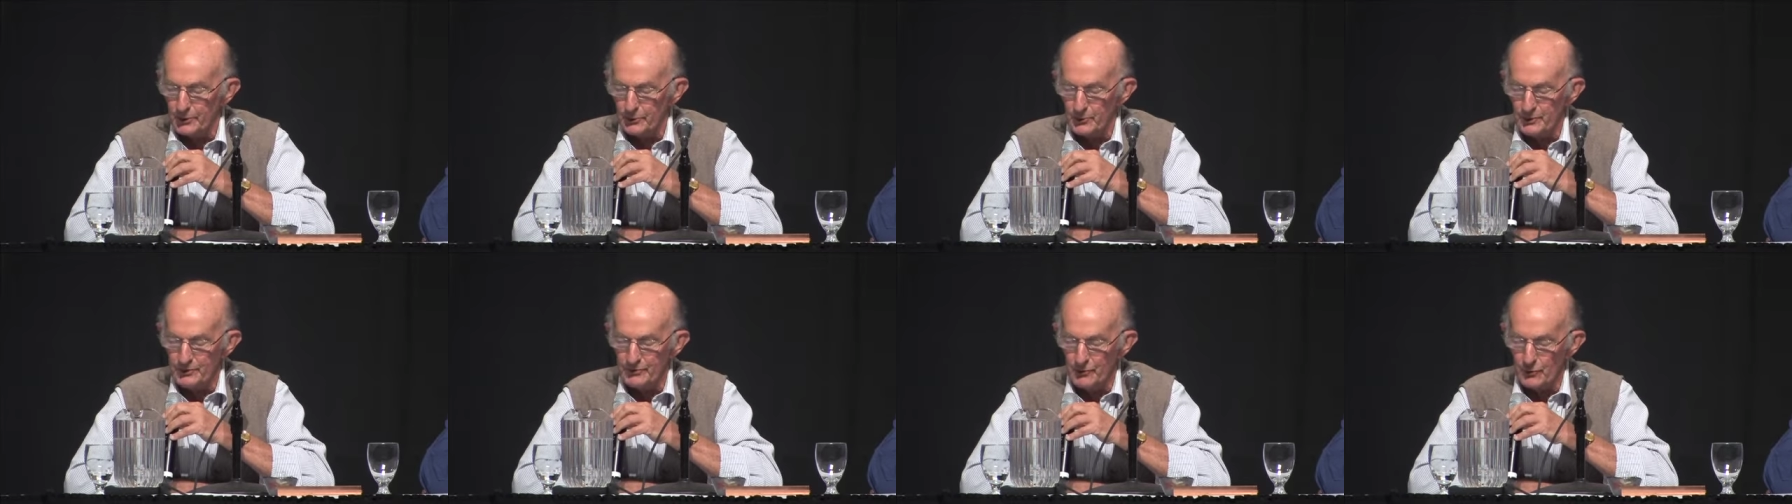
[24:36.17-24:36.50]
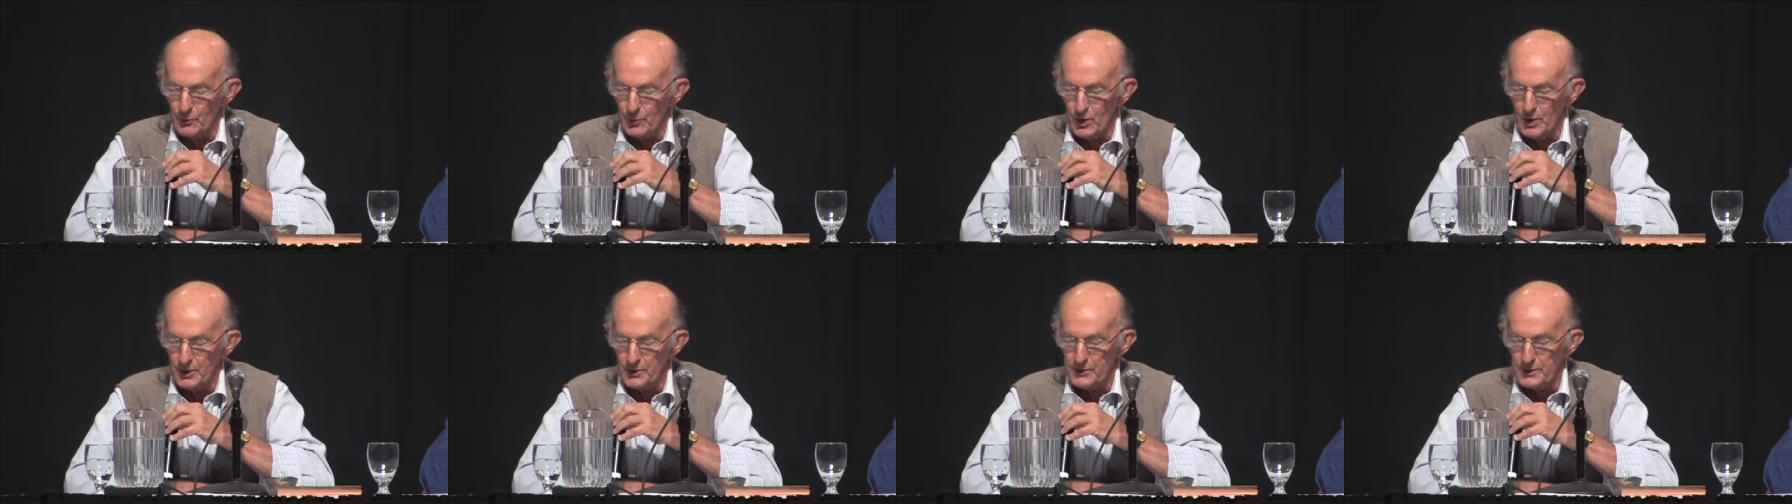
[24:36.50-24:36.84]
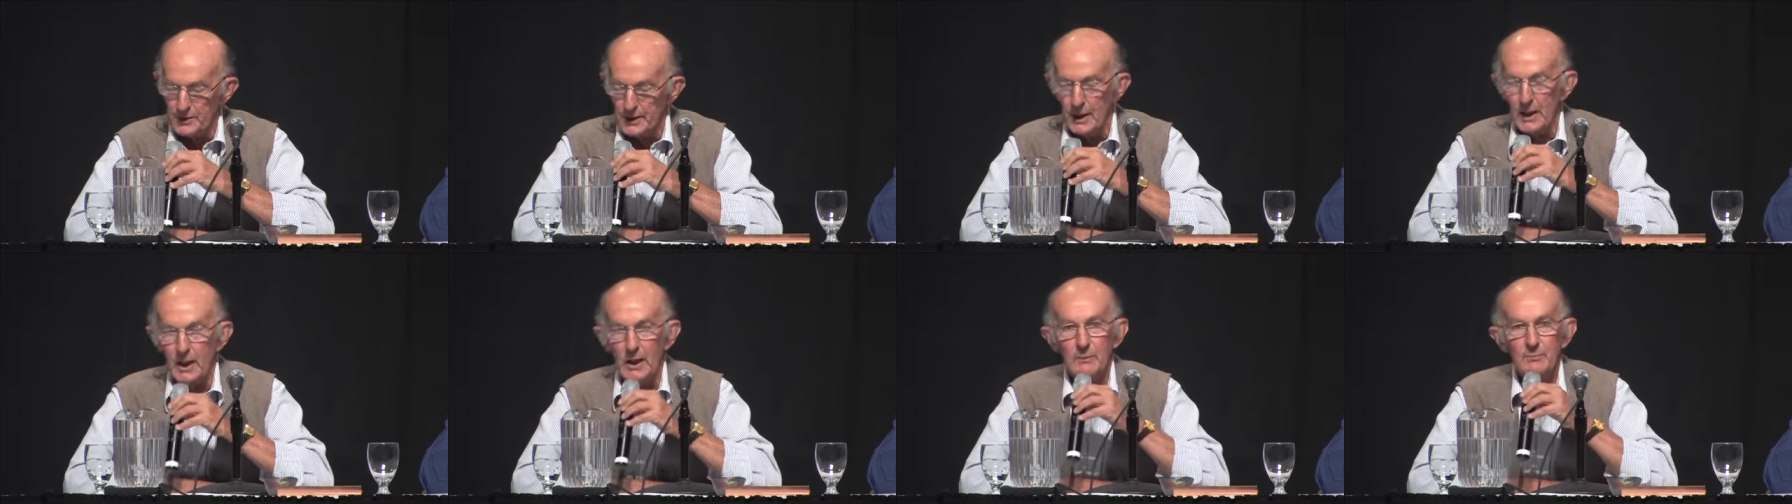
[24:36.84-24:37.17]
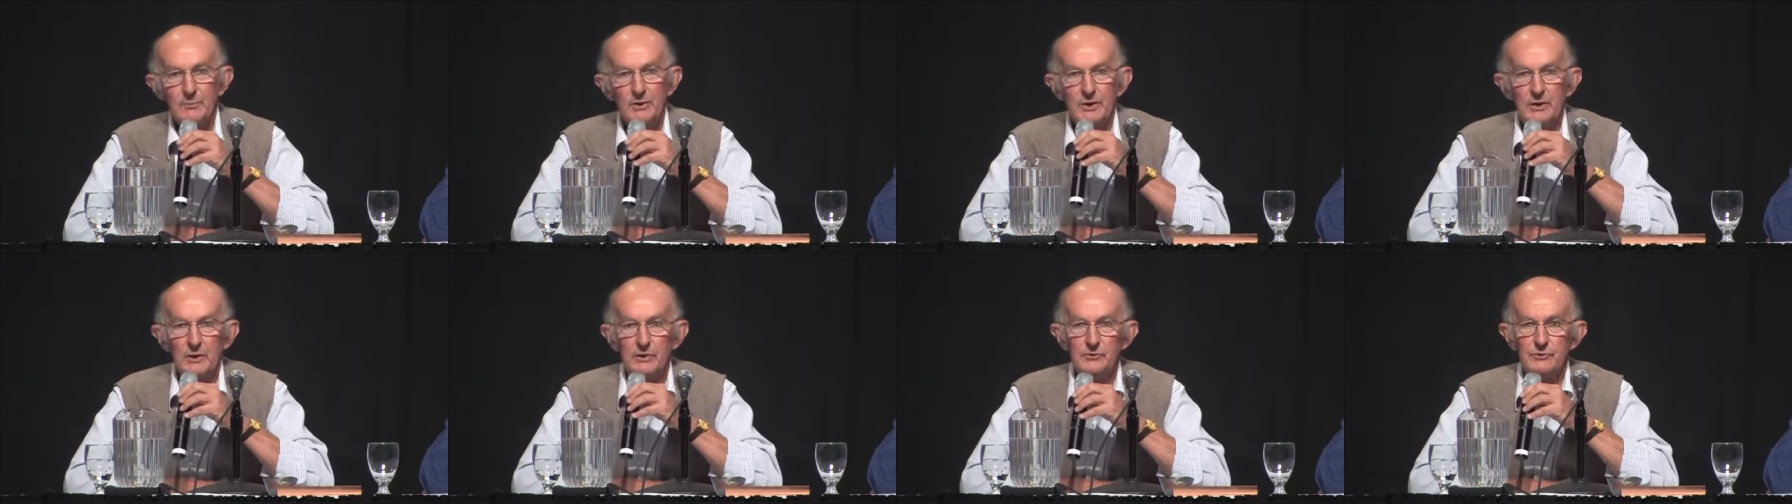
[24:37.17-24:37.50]
River water now
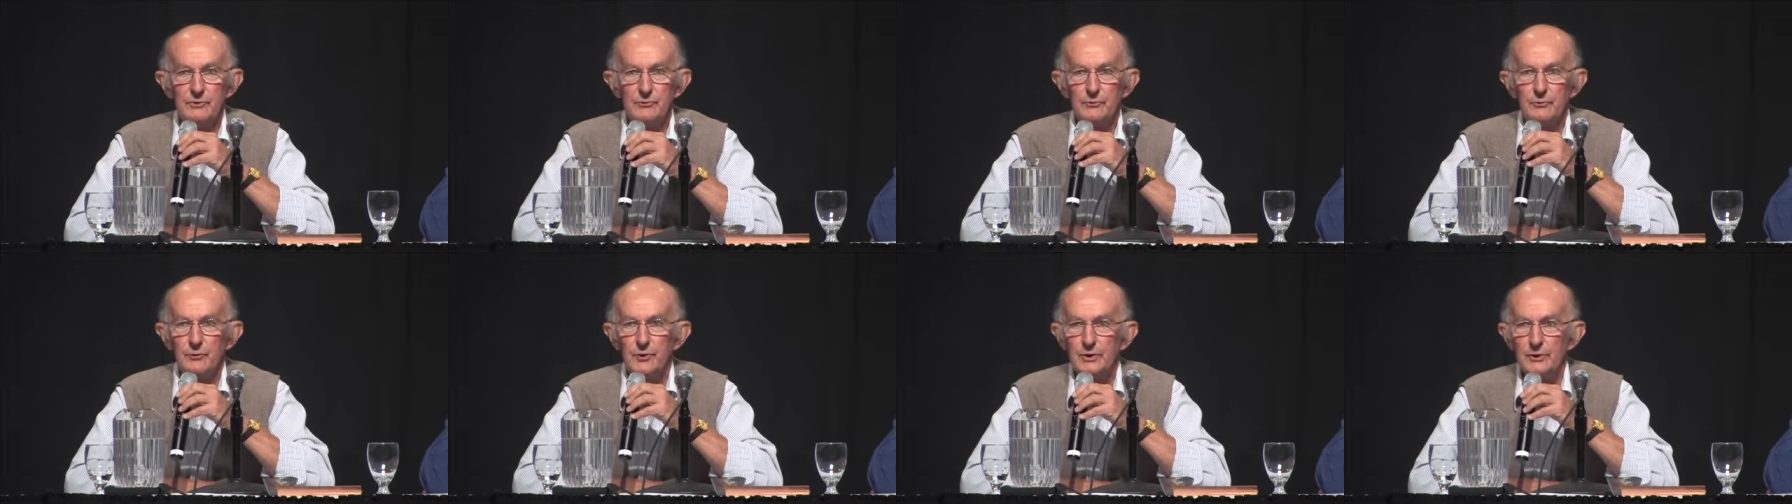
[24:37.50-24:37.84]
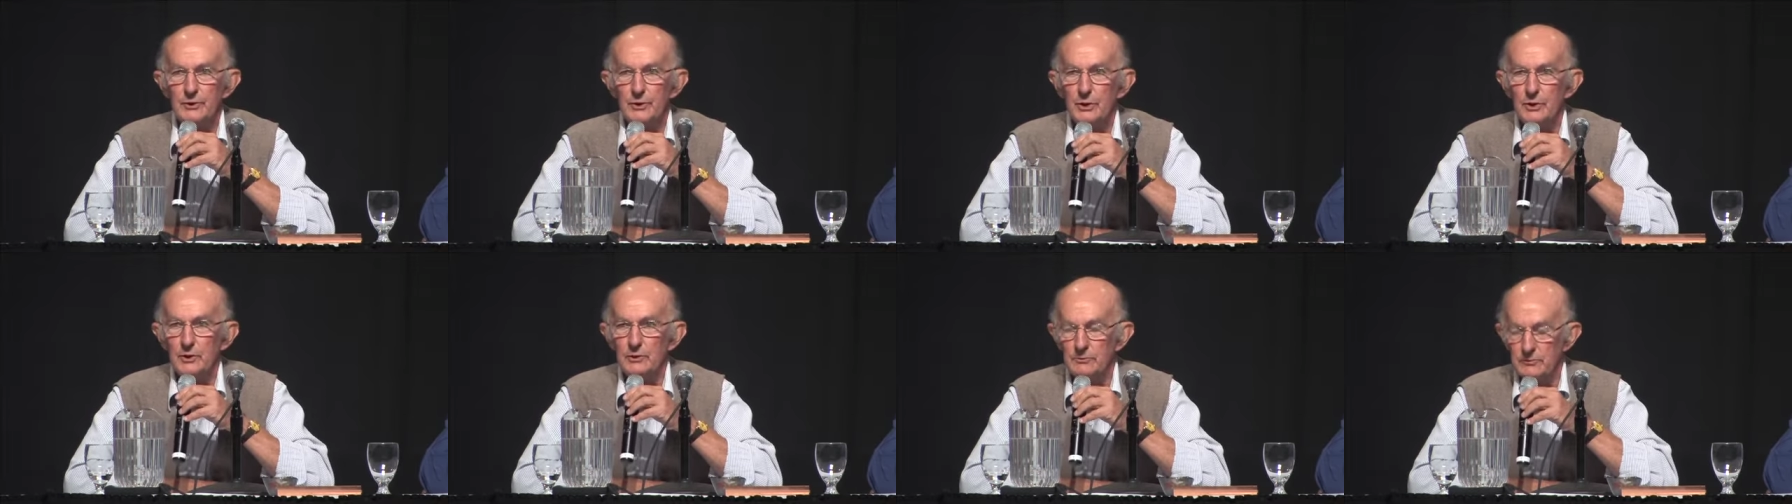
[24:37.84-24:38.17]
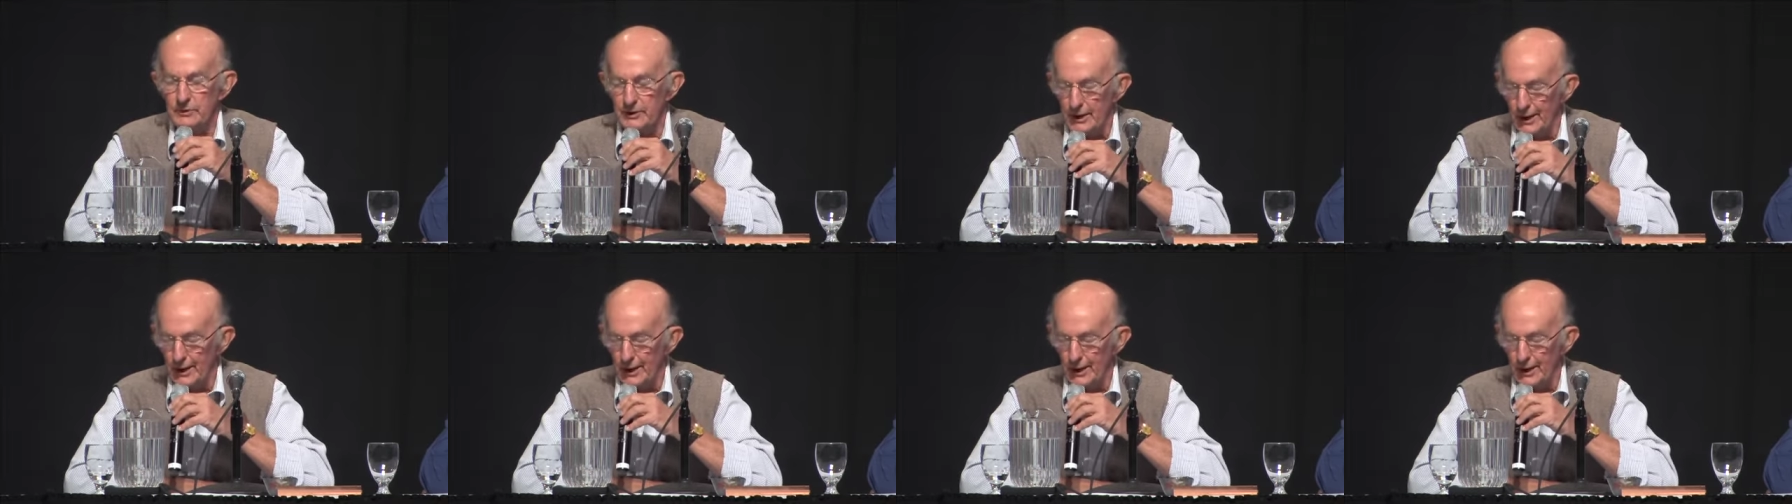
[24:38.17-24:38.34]
because if we don't,